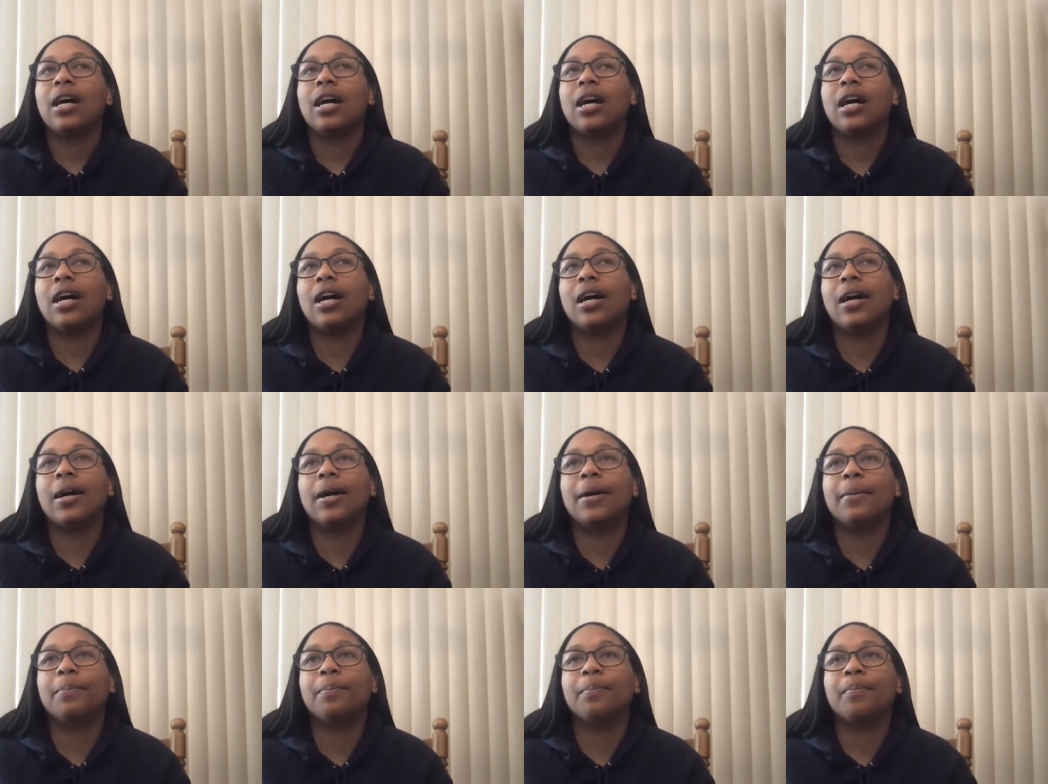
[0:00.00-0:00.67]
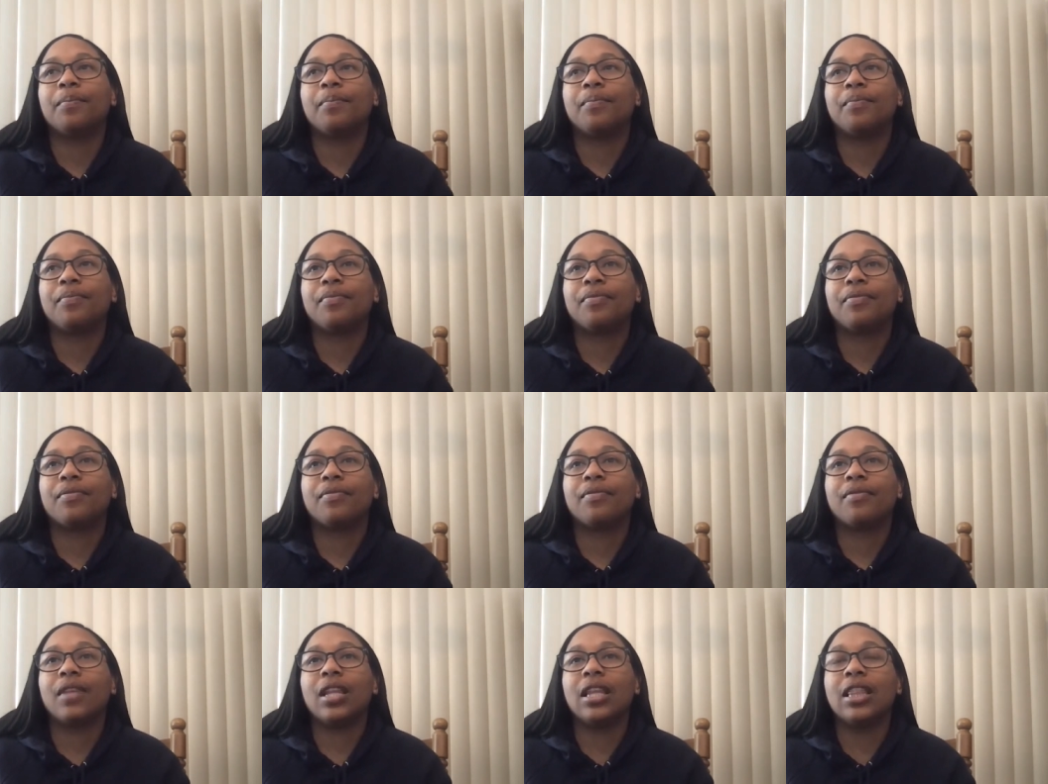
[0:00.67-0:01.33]
um
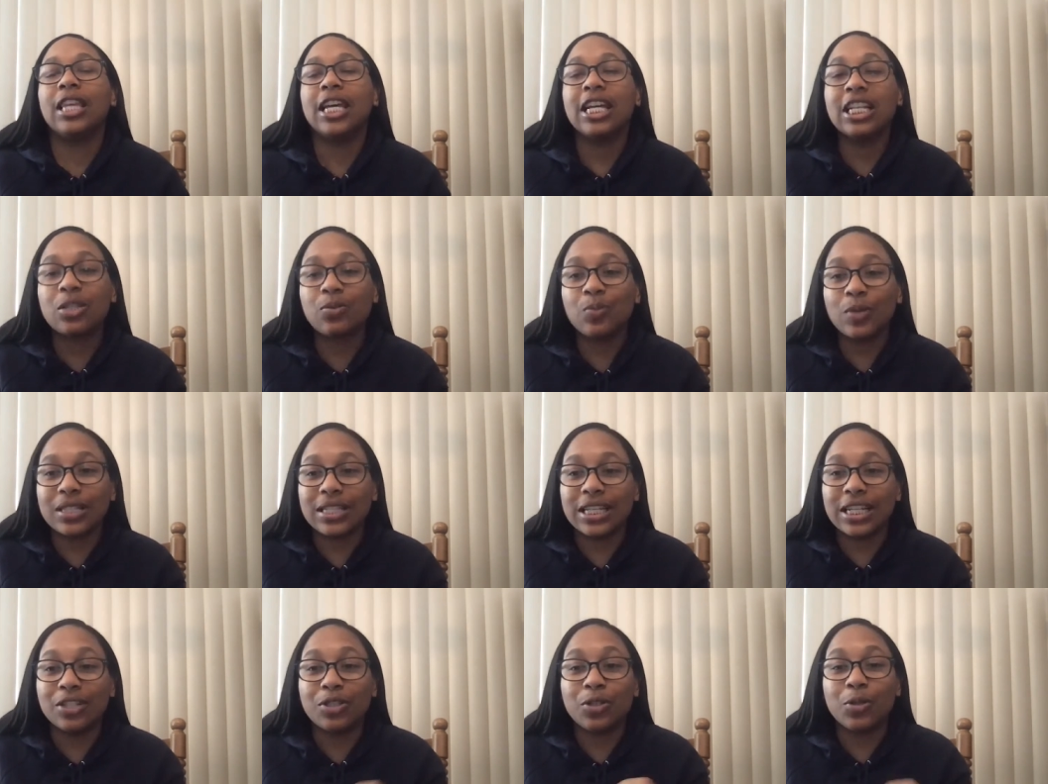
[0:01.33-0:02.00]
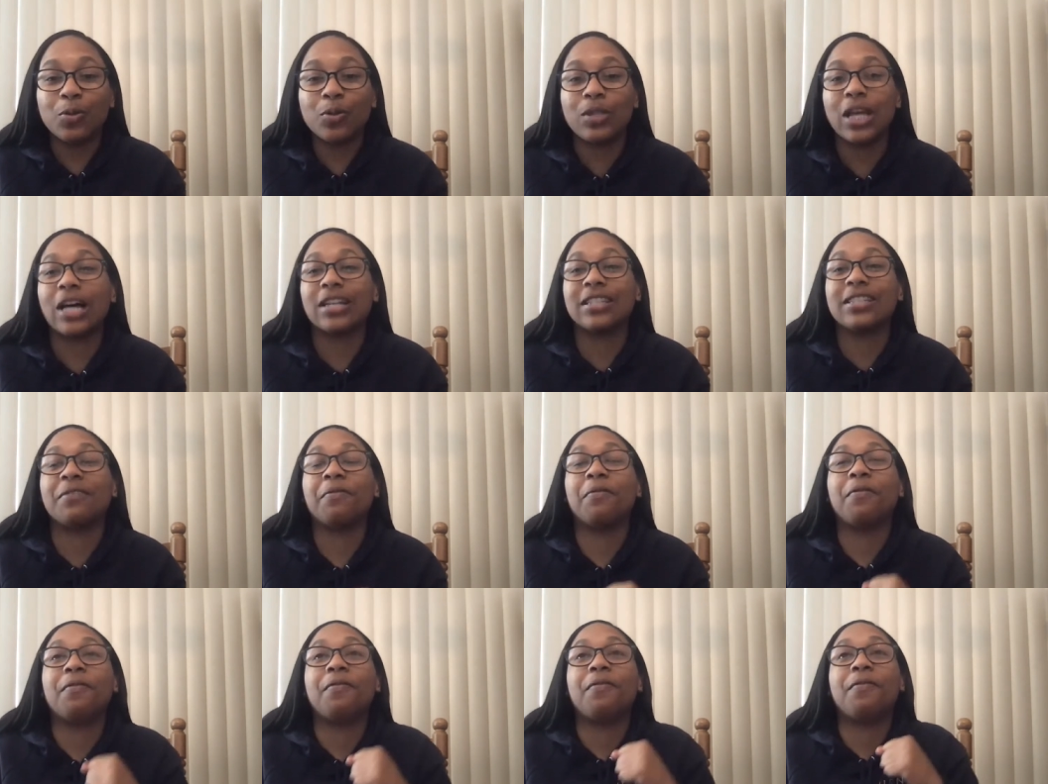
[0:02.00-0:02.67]
this was in
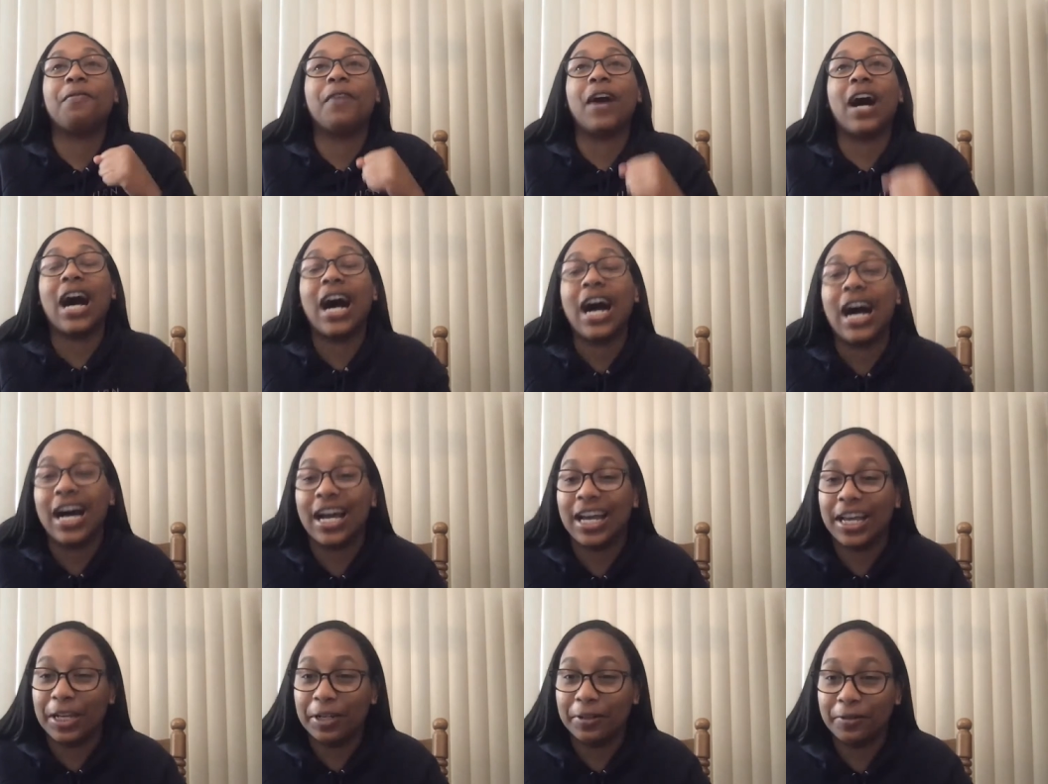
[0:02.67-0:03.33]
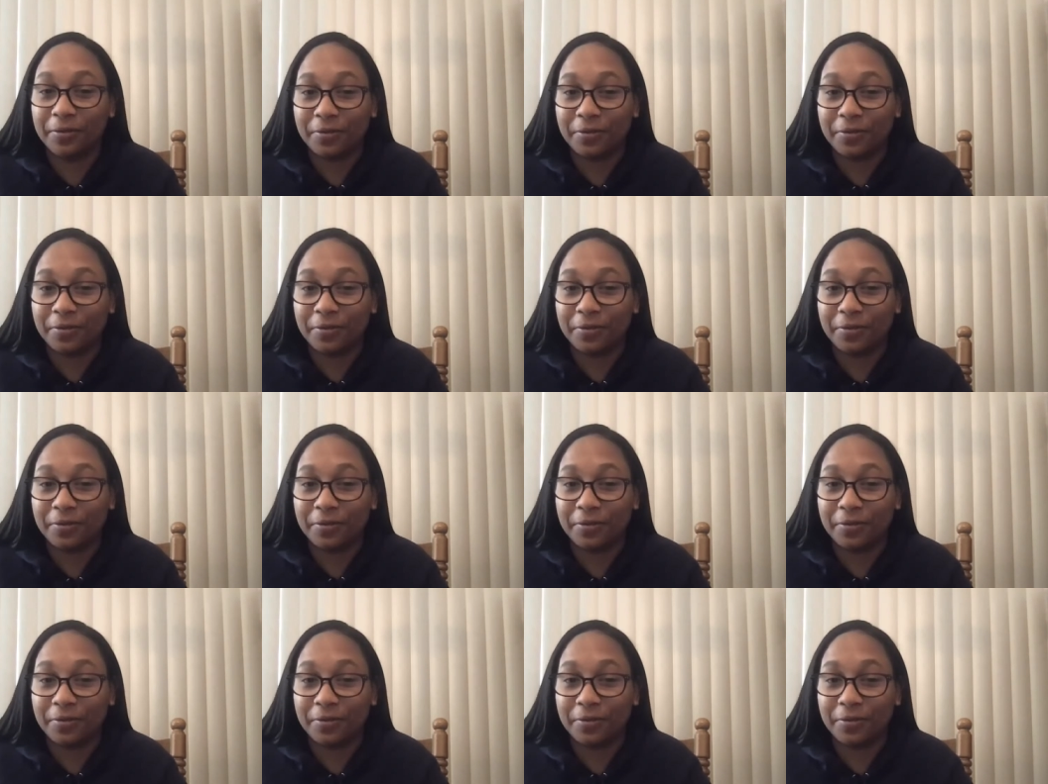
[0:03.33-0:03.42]
2005